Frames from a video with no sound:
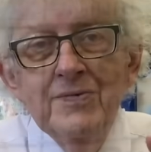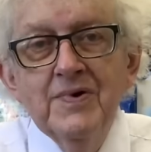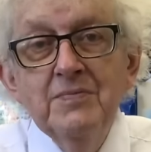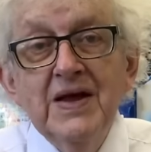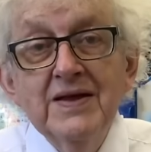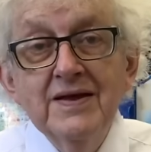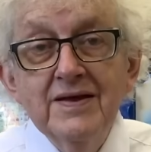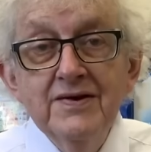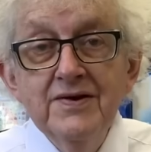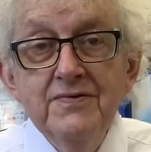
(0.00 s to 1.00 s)
We're
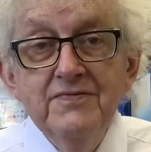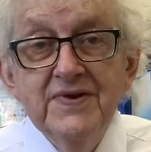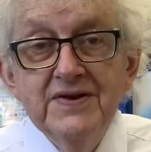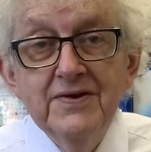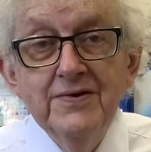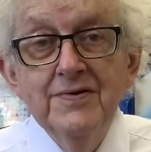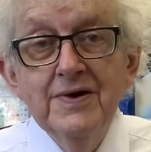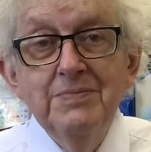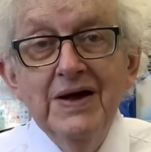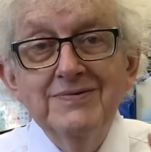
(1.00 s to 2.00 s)
making a new video
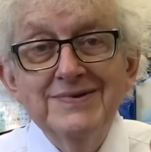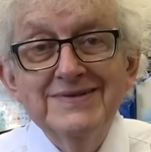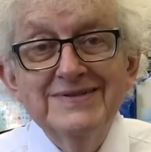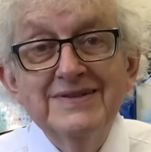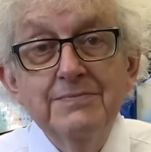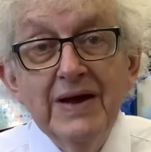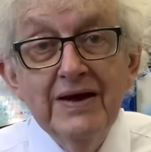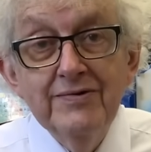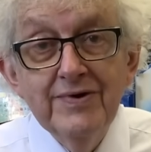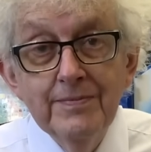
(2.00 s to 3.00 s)
about
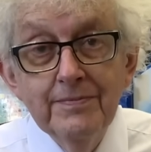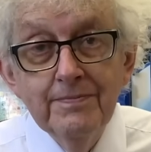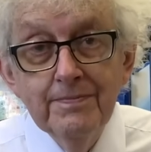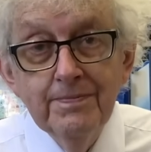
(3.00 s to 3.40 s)
samarium.